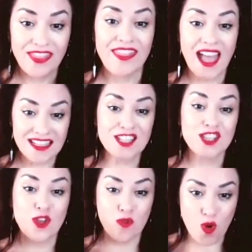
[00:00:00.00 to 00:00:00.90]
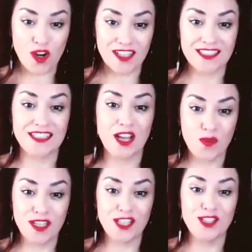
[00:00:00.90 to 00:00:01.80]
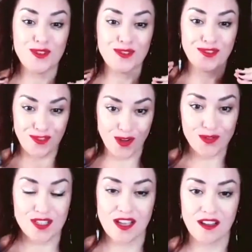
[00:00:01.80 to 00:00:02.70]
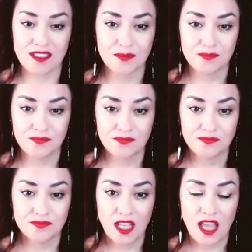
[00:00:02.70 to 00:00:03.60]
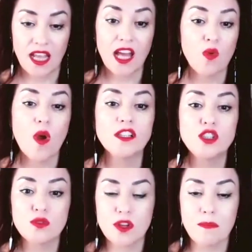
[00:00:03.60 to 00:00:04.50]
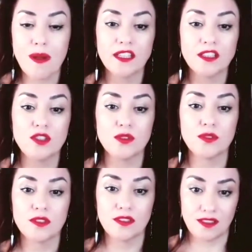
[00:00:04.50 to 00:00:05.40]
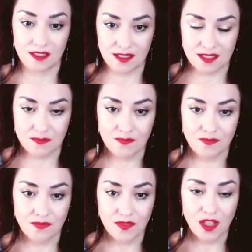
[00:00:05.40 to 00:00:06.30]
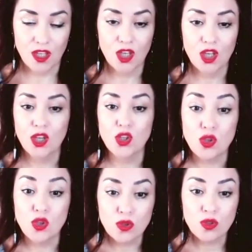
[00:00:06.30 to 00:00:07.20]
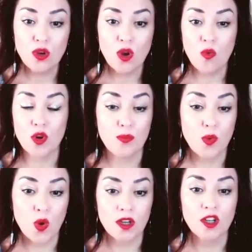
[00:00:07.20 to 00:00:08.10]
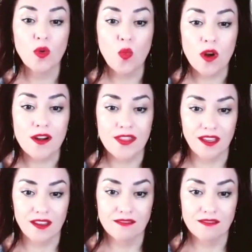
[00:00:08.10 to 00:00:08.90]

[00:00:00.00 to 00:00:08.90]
That's the work that we need to focus on. And I want to remind you this. You were born worthy,